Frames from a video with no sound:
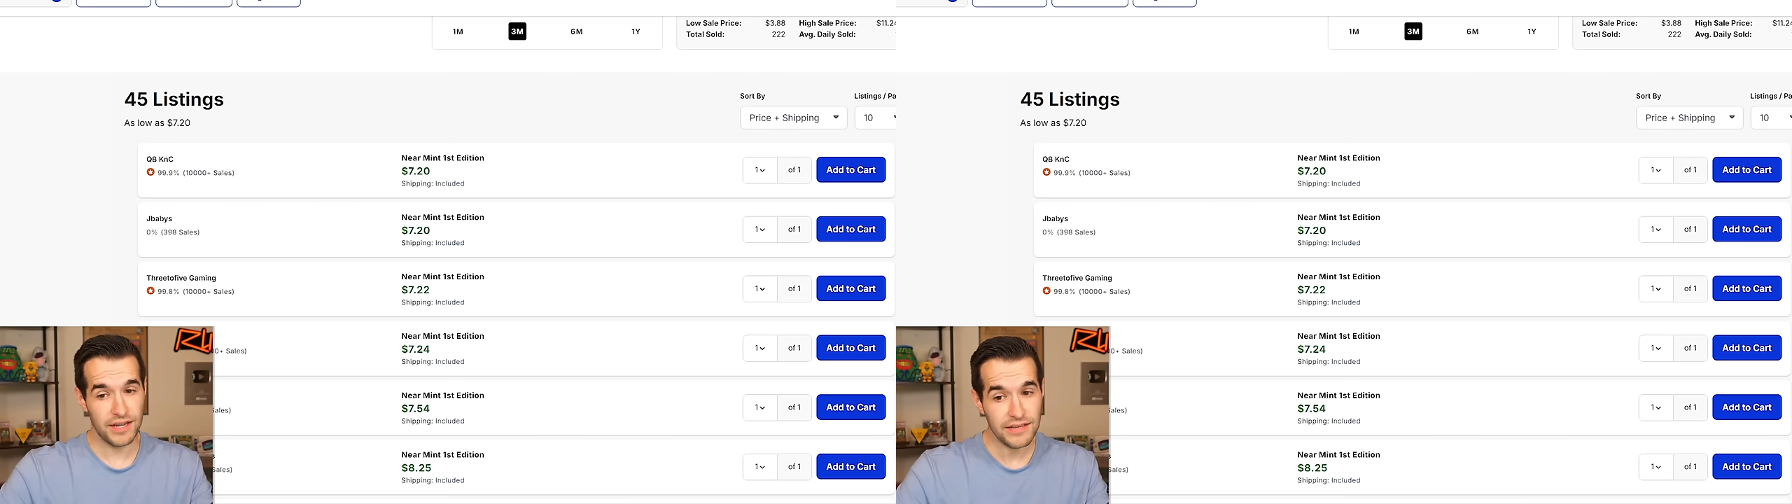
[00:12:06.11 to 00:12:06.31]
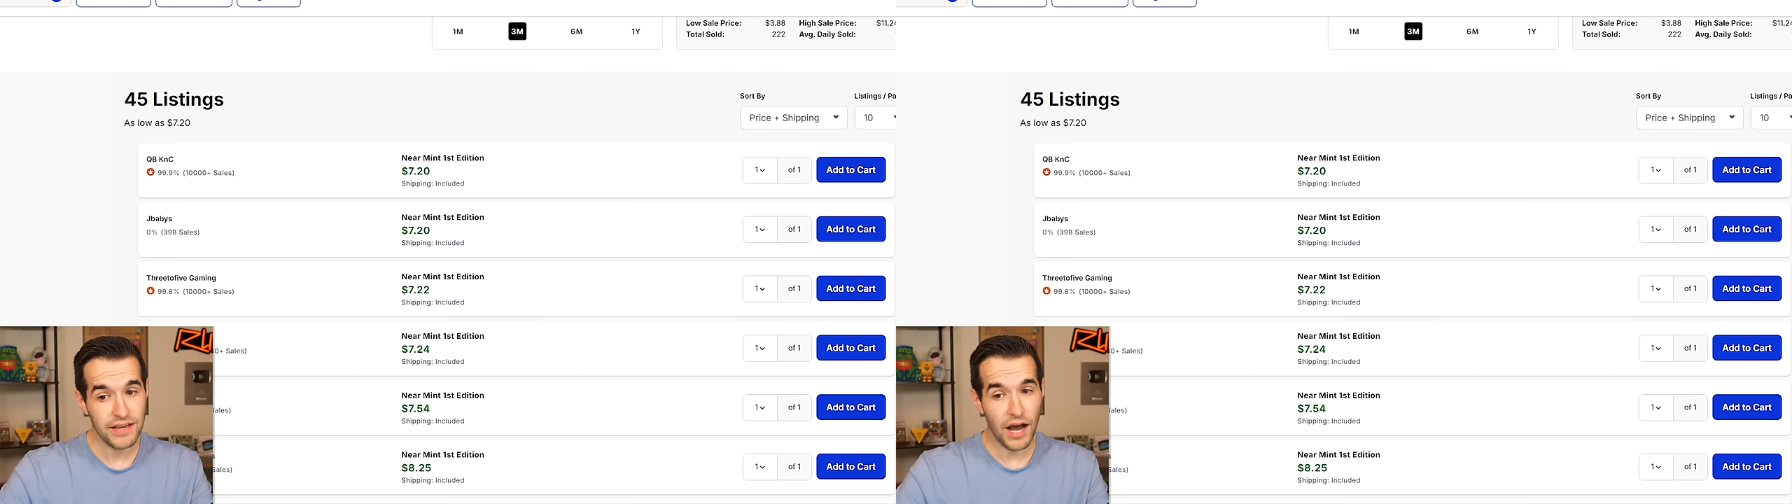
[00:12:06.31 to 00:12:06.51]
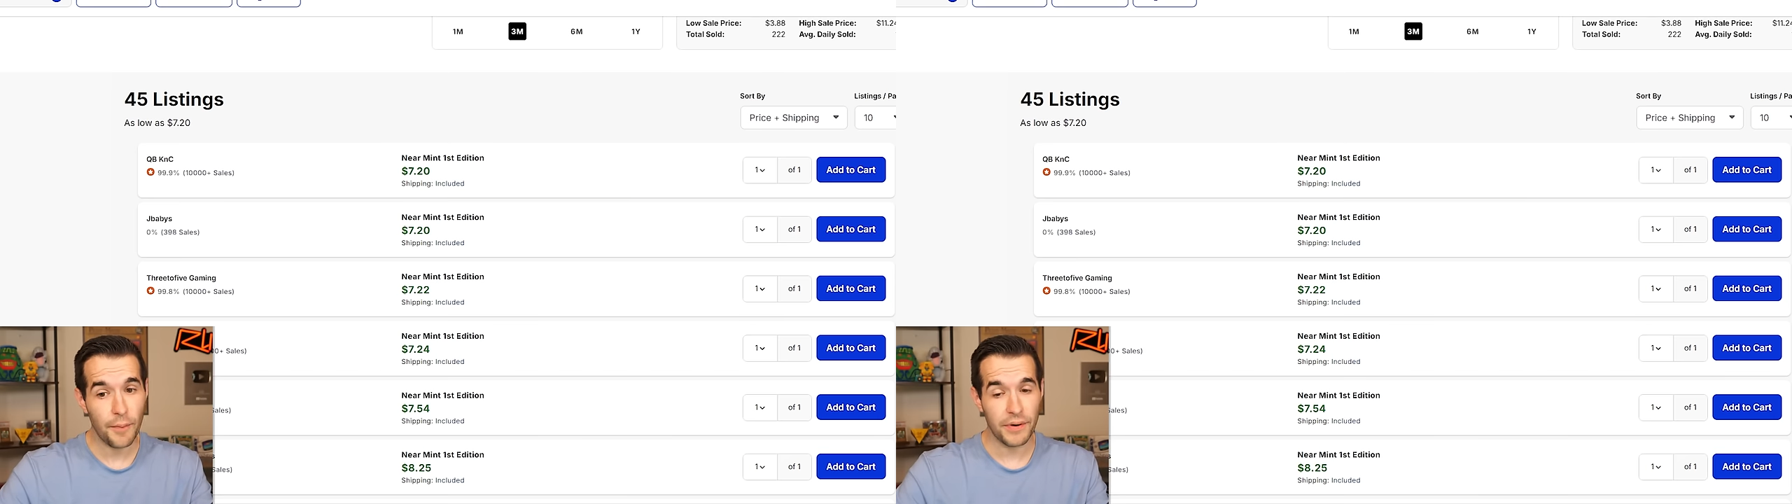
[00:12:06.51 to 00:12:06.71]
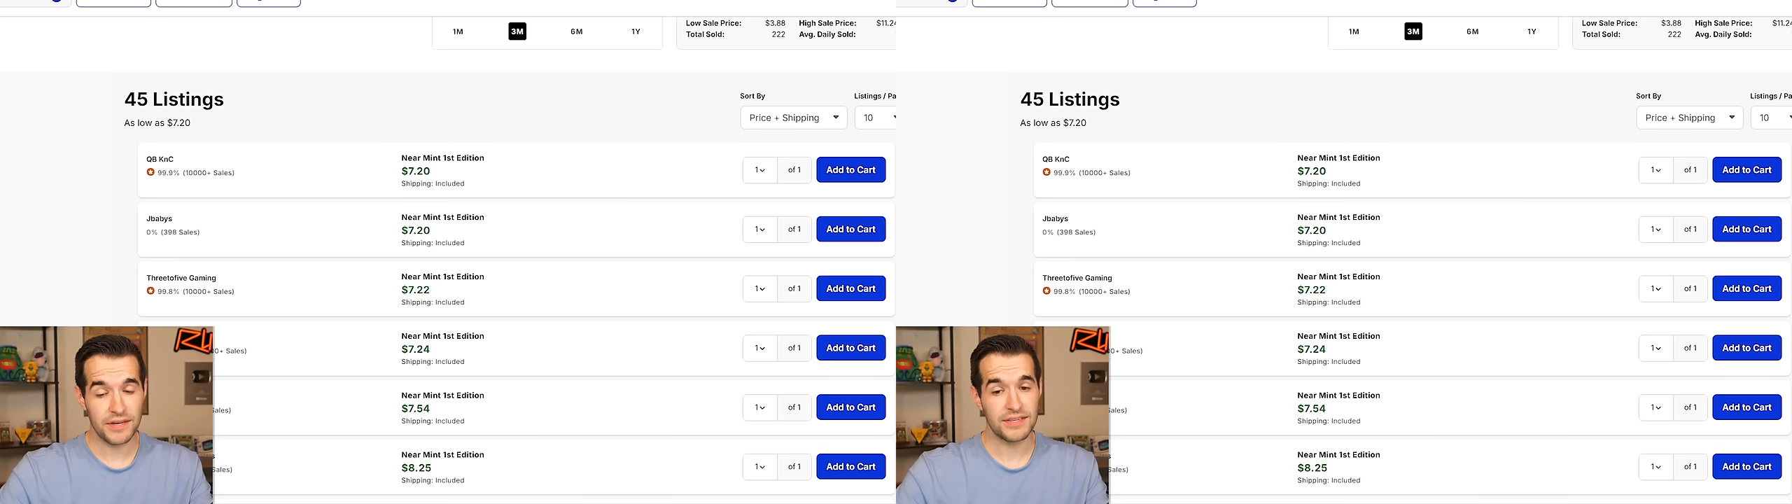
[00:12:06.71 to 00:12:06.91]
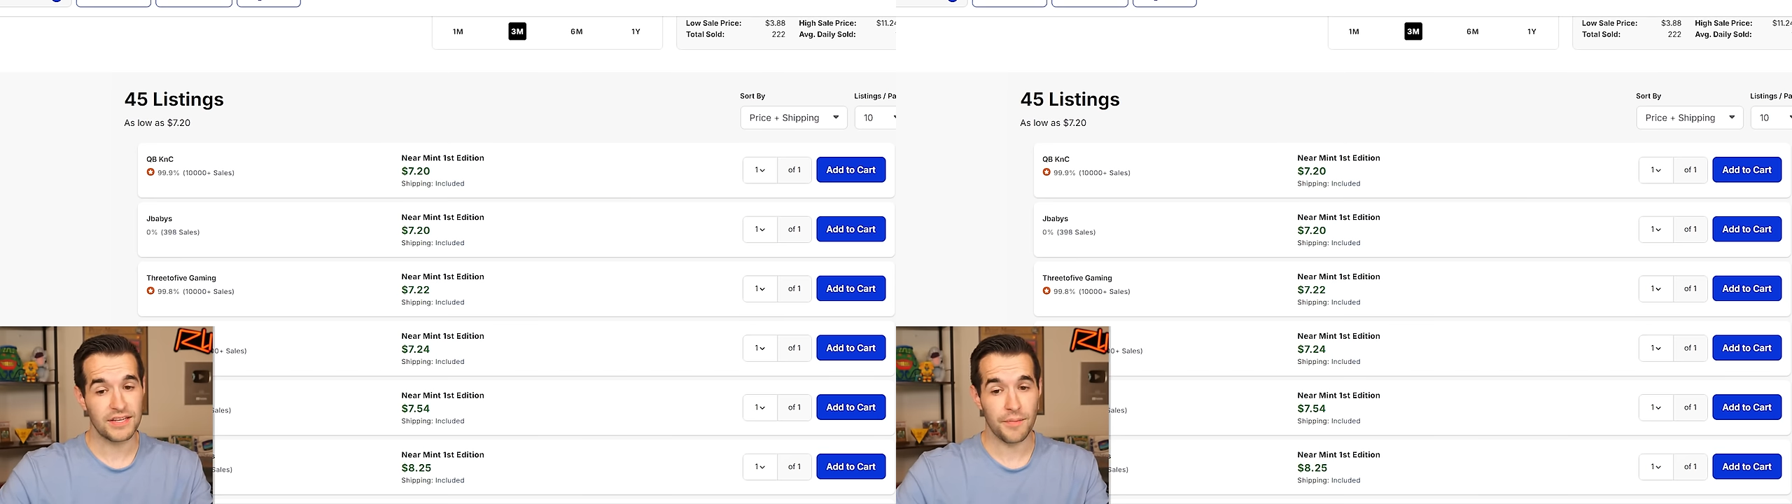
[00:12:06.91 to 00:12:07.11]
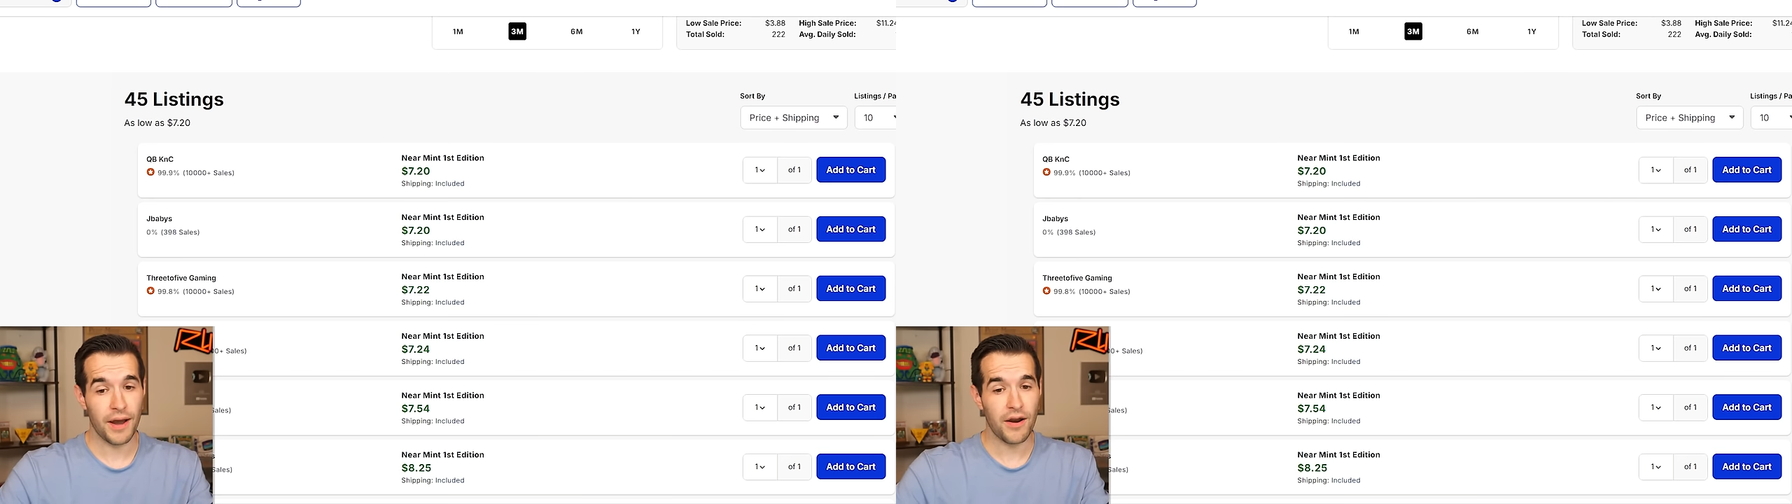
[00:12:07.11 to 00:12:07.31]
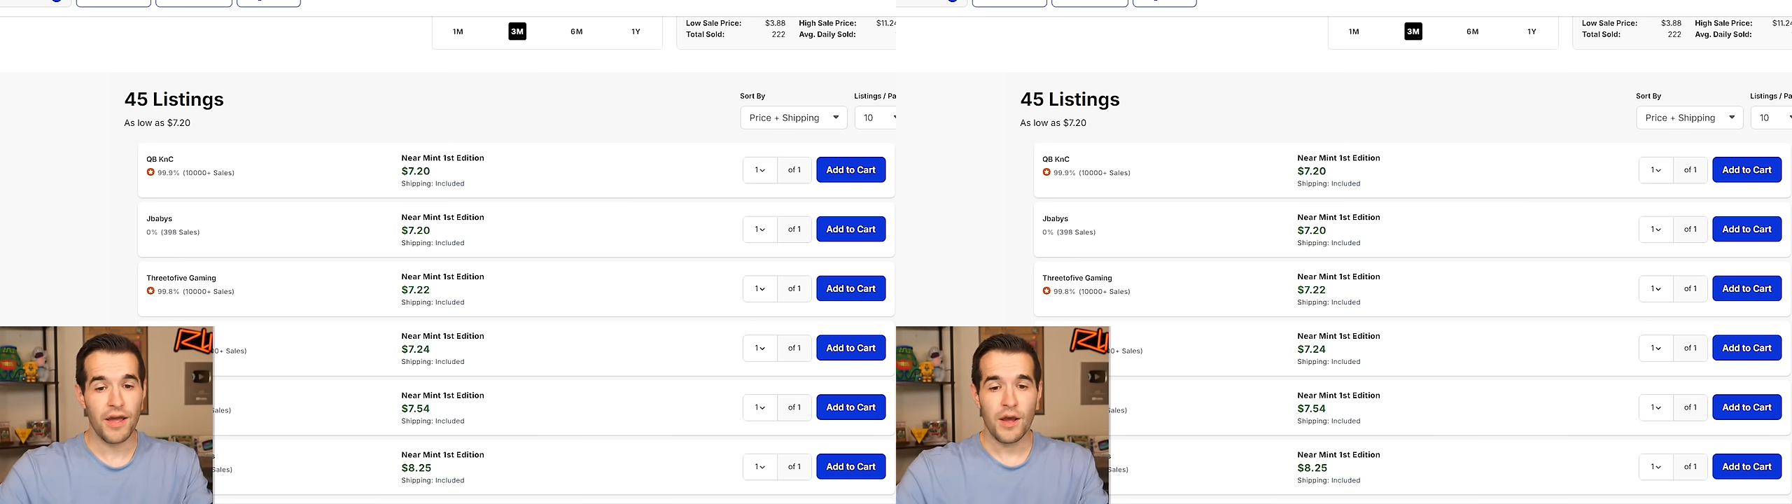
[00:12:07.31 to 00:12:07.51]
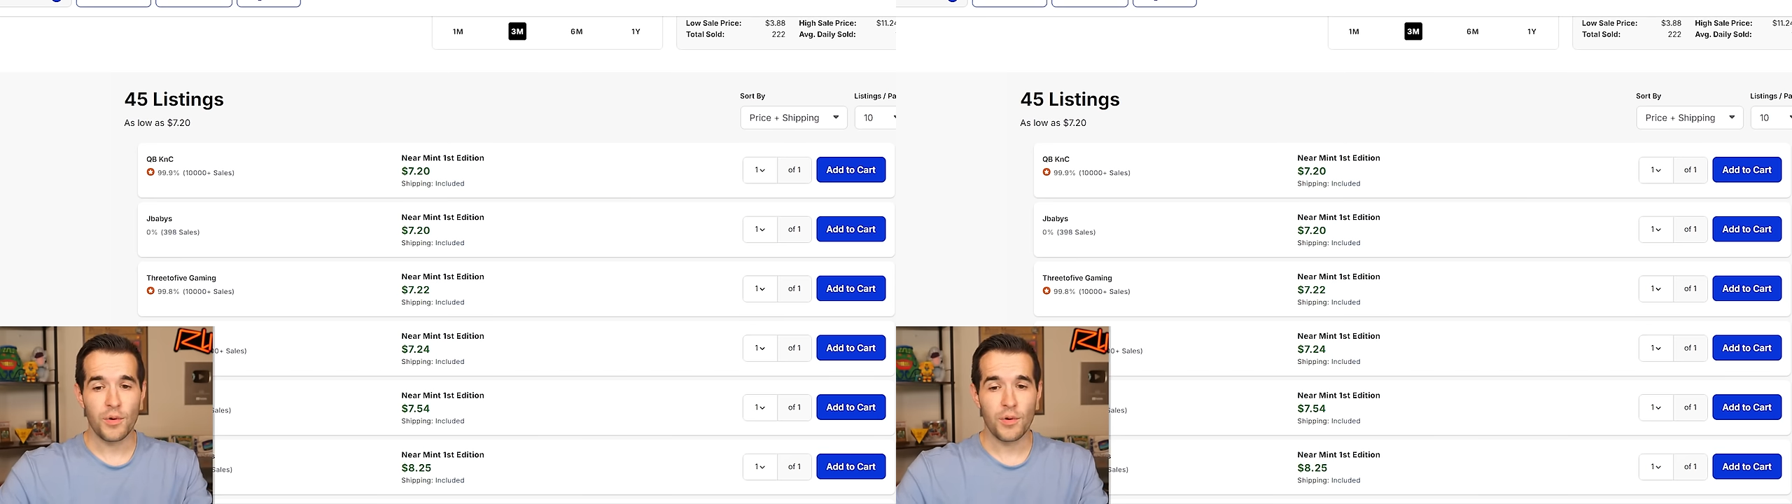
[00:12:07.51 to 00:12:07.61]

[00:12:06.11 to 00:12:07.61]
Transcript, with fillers: is up a decent amount.